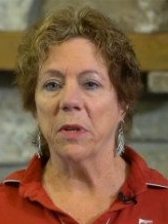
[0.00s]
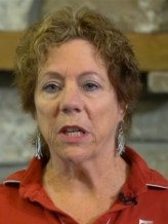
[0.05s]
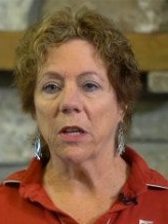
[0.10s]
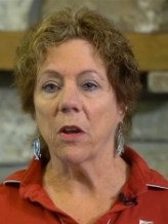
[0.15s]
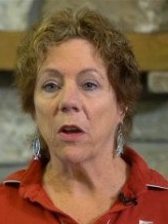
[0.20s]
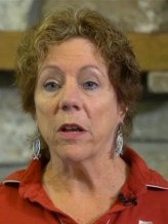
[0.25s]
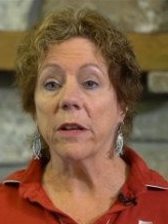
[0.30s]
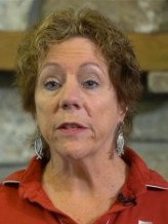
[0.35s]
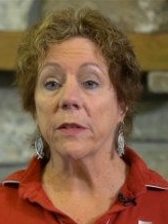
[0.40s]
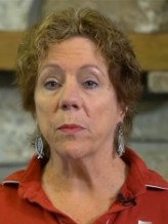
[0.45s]

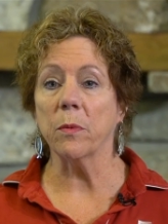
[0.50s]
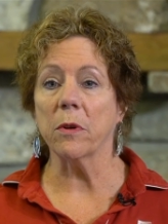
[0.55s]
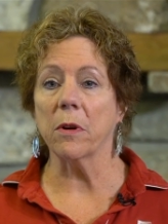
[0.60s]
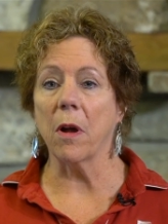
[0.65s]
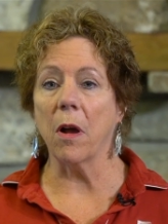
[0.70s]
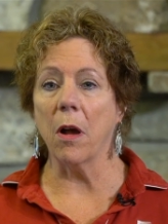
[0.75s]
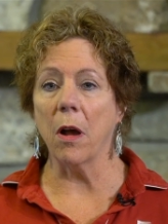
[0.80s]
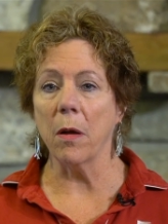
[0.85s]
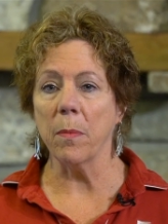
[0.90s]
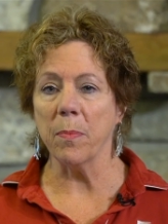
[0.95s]
Because we're
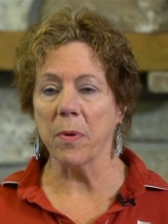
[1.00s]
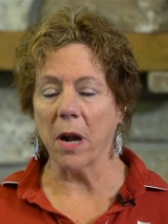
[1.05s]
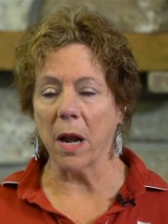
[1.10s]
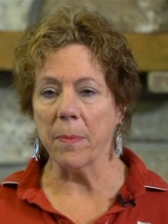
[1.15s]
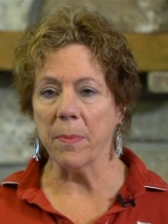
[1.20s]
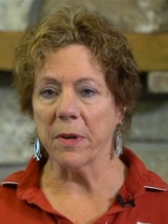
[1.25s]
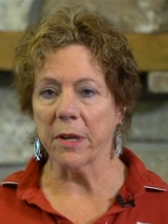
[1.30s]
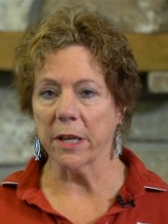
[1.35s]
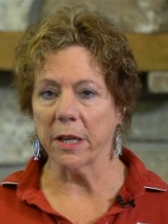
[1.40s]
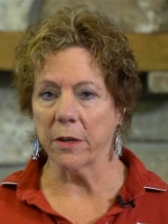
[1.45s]
all
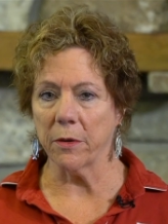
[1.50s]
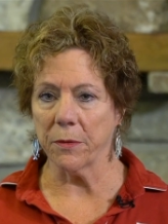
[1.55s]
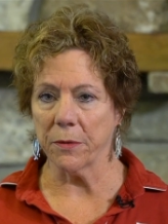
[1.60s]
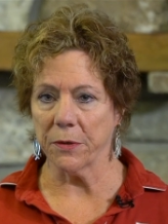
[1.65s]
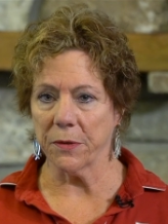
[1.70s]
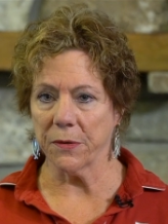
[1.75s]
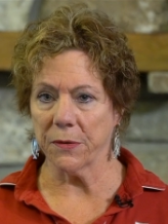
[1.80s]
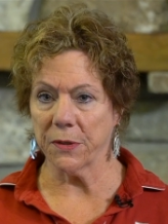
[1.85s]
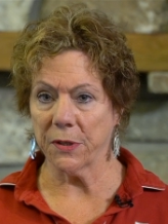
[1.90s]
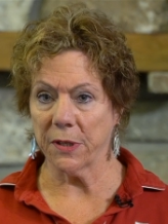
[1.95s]
property
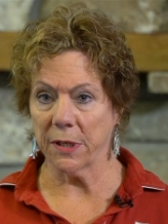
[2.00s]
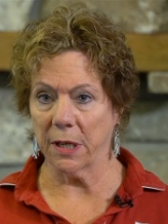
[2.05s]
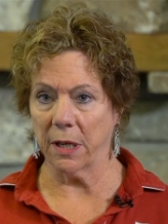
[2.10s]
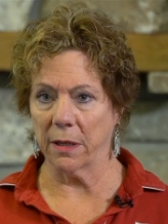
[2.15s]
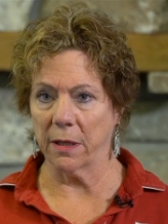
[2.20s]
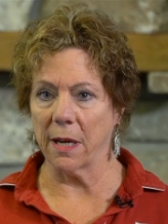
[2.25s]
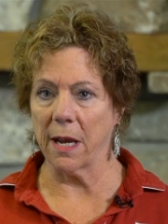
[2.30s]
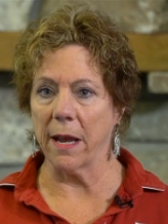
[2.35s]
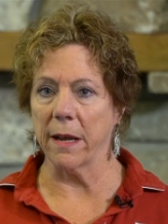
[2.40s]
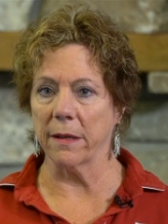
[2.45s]
owners
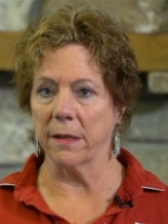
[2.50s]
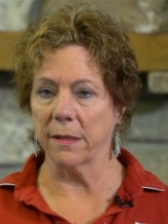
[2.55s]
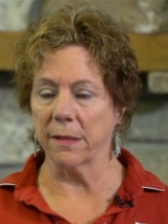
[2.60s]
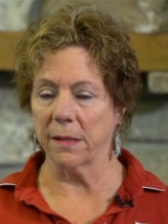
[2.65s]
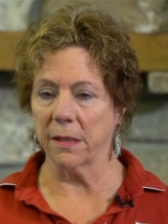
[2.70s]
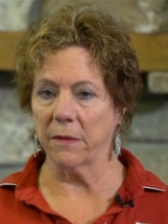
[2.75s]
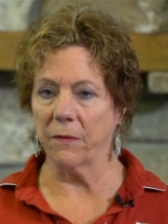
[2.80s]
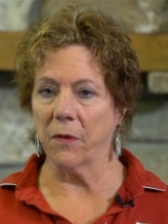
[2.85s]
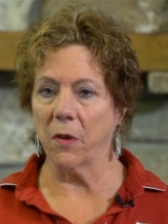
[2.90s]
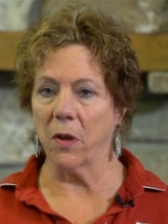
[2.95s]
in
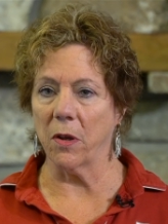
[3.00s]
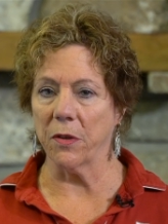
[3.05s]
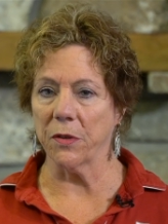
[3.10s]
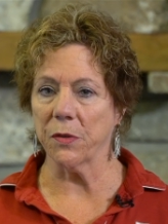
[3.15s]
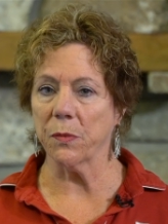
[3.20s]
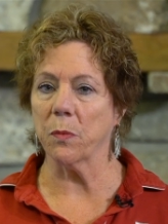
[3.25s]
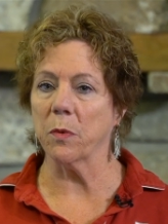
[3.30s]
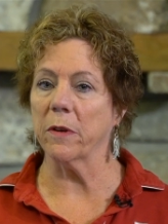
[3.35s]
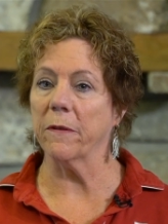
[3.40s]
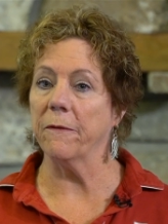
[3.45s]
Connestee
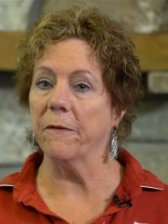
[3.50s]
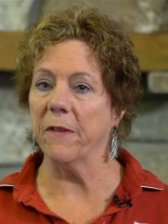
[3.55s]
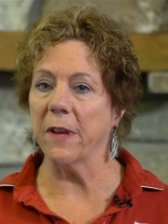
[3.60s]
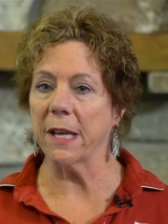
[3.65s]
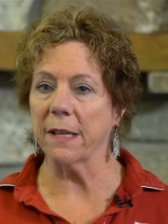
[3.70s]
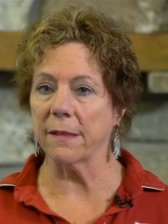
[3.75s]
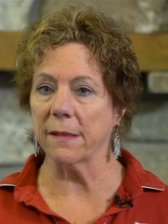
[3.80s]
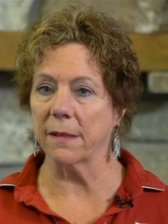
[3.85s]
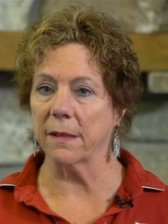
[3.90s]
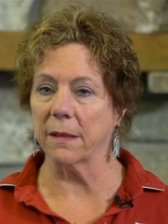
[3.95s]
Falls, we're
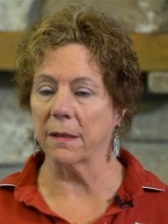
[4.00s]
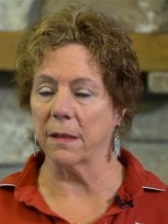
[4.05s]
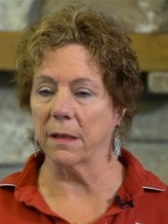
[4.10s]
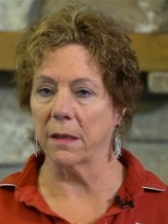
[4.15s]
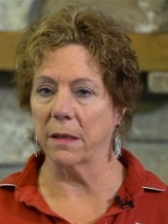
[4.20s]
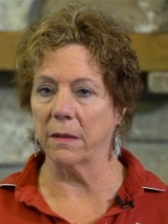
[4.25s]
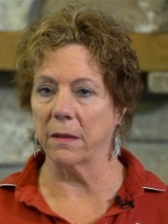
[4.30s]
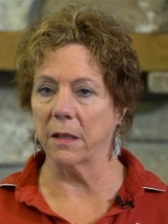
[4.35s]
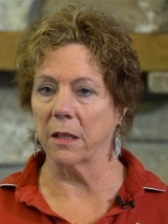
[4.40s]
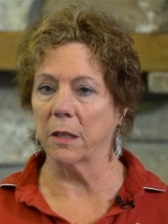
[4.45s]
vested
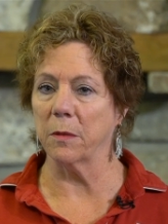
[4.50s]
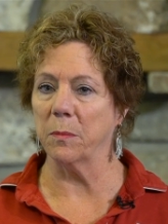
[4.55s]
in the